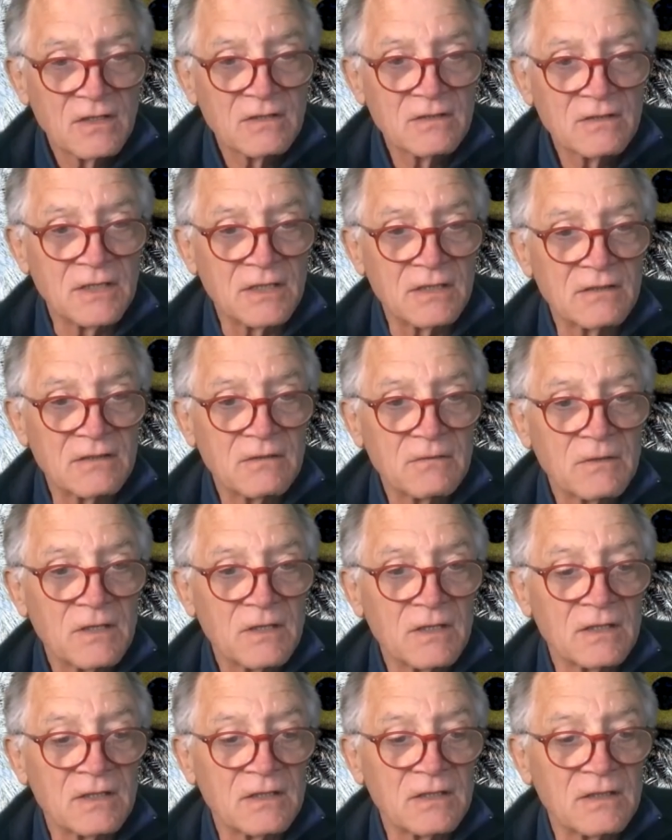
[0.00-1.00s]
that
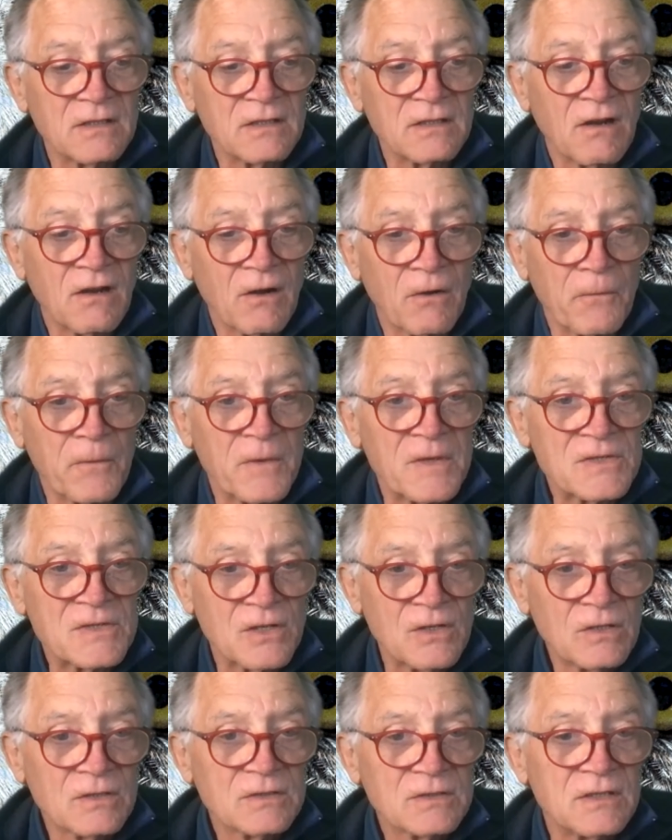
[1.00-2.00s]
are a
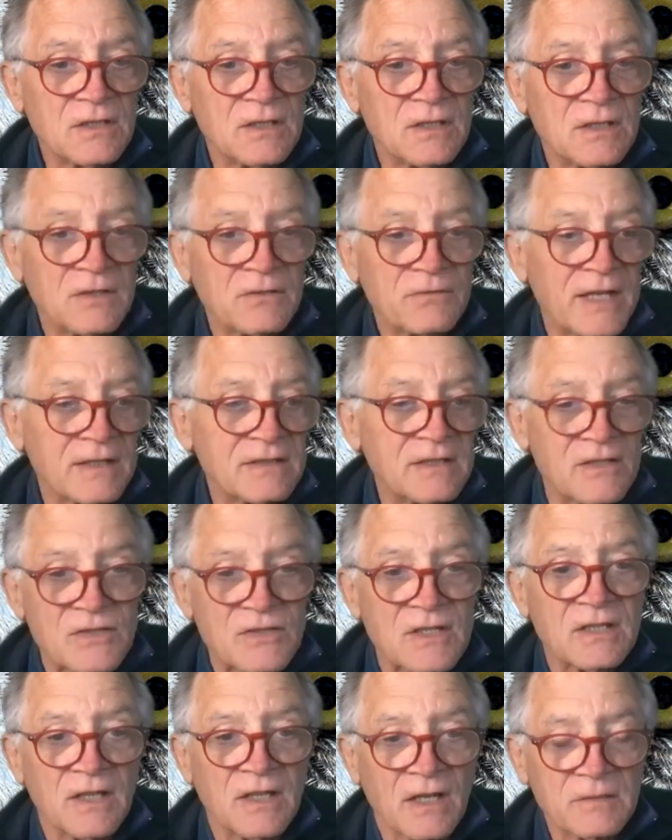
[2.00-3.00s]
result of that
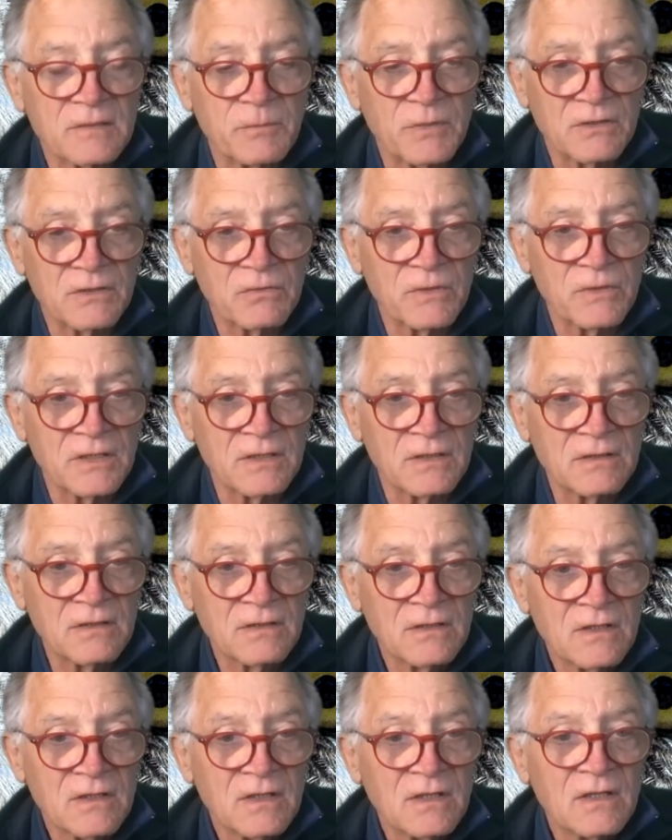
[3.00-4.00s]
disconnect between
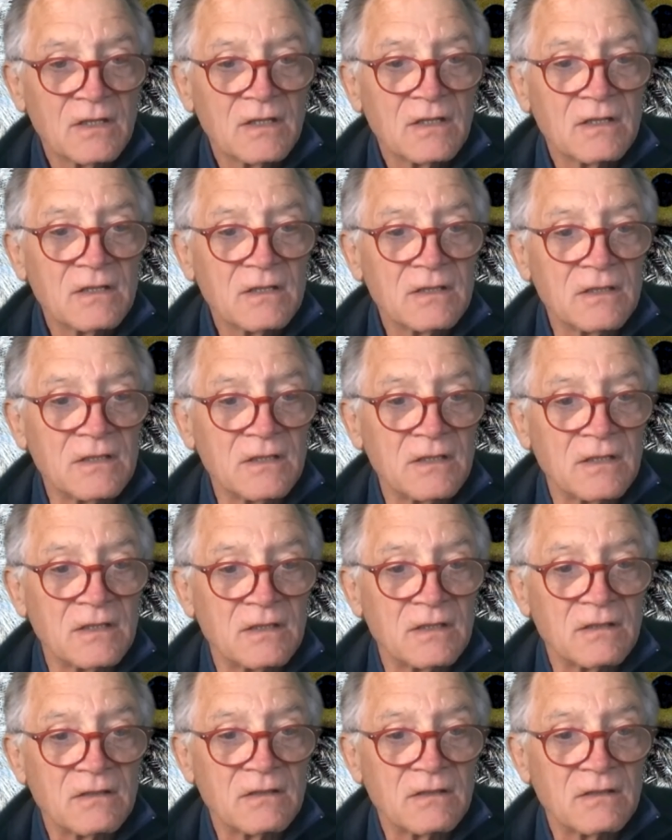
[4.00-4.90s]
the